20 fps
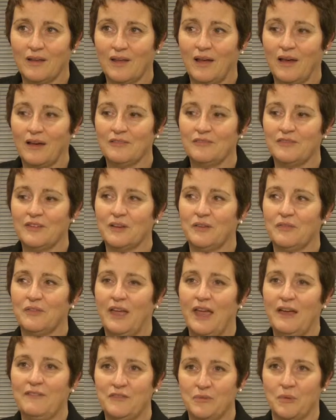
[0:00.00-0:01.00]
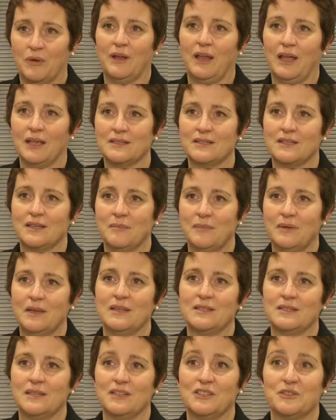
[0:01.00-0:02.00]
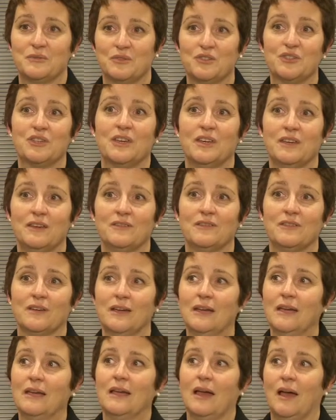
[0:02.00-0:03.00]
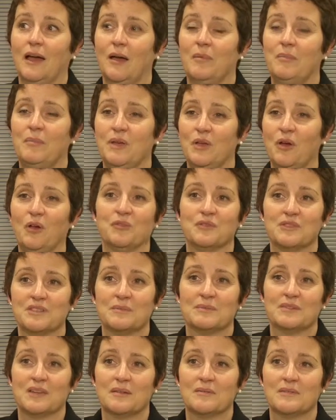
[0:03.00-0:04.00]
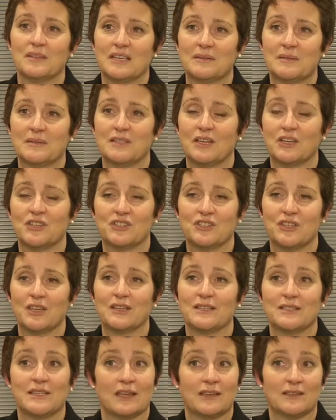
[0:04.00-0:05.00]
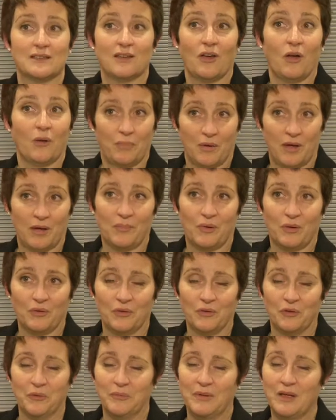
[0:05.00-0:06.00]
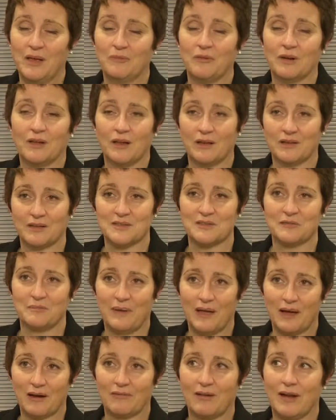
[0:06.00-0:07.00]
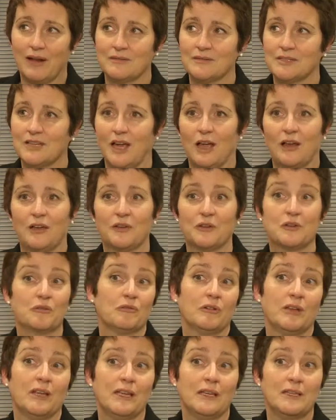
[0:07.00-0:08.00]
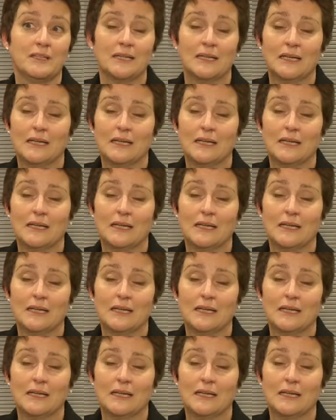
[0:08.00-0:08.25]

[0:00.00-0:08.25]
I feel that everyone has the ability to achieve beyond sometimes the expectations that are set up upon them, regardless of background, colour, creed